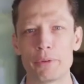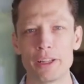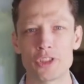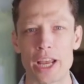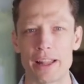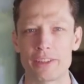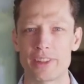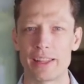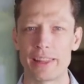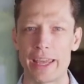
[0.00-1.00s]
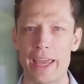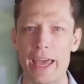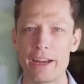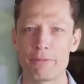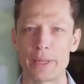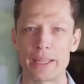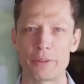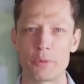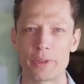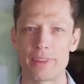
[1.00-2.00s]
But the real challenge that lay ahead of
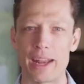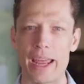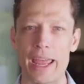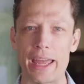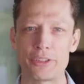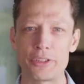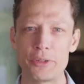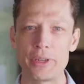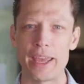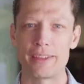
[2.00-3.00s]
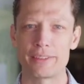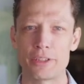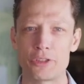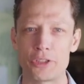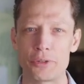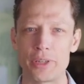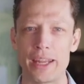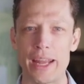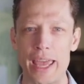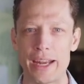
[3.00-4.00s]
me was that I had 2 days to
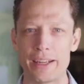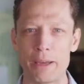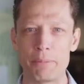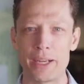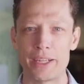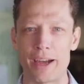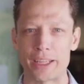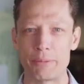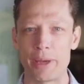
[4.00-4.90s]
shoot and edit a mini